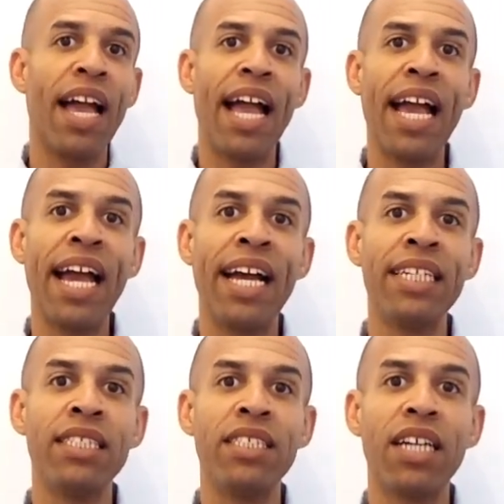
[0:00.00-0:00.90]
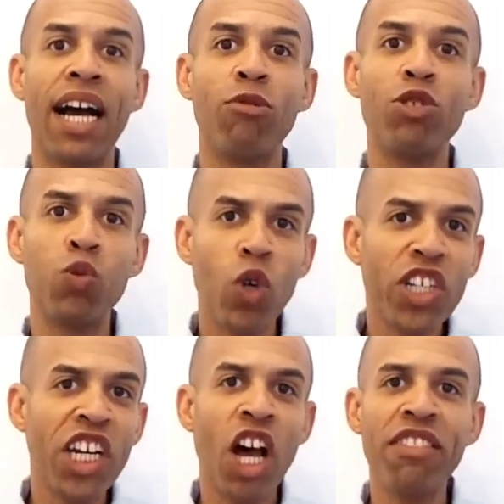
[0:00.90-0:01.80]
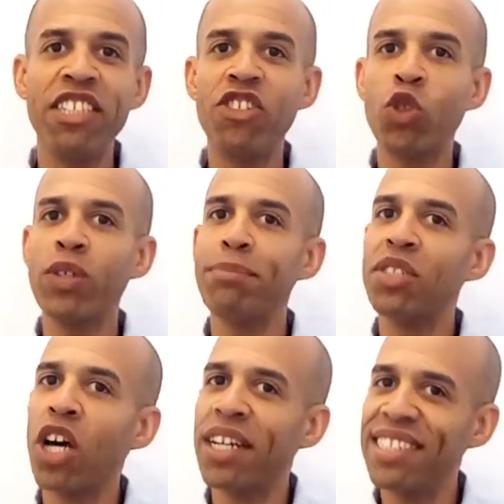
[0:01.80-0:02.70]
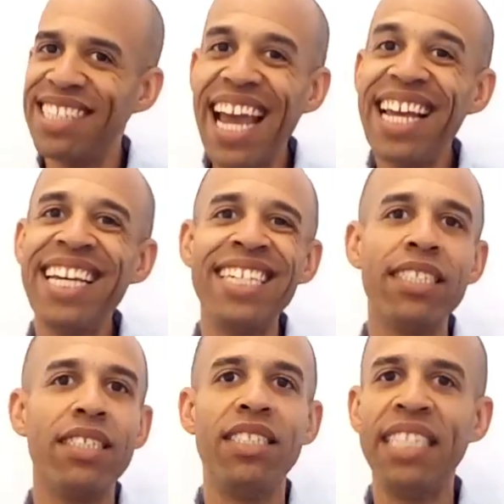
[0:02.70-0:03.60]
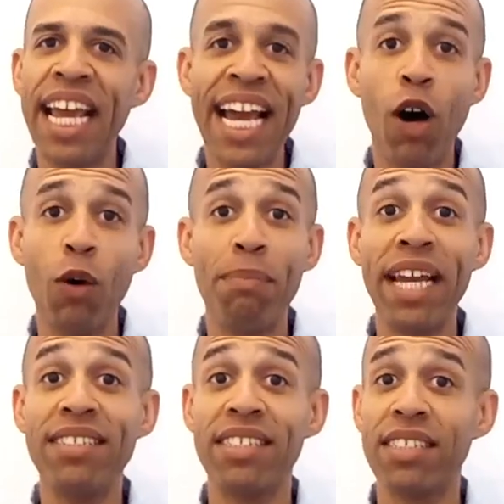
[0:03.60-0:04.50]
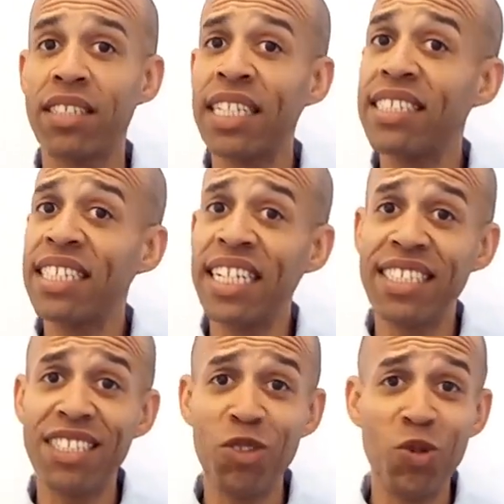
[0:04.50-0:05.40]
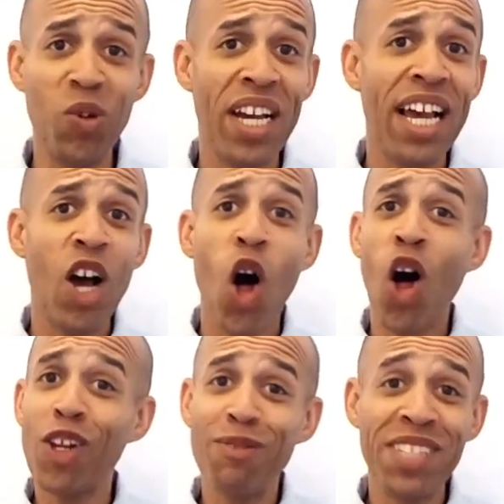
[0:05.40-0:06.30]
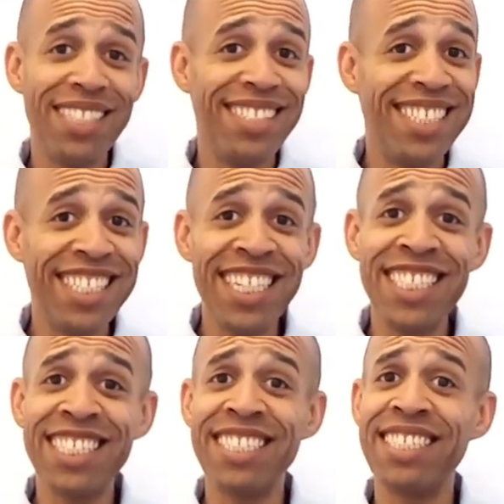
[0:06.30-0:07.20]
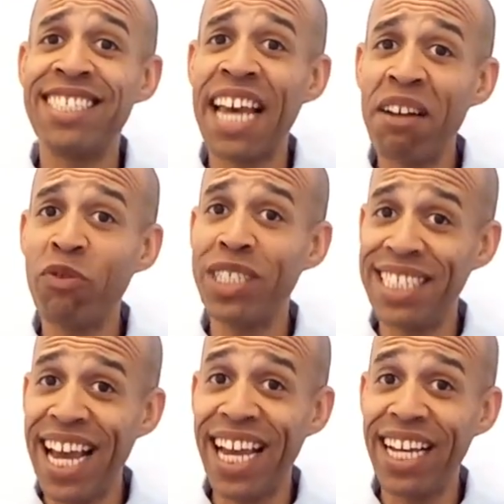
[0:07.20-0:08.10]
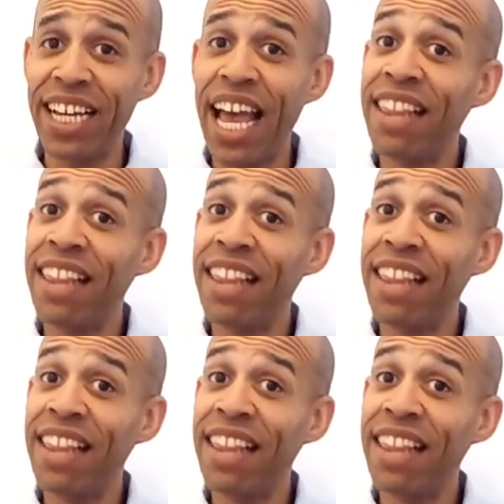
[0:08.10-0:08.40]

And I was working on these scripts on a day in, day out basis, listening to all of these geniuses every day.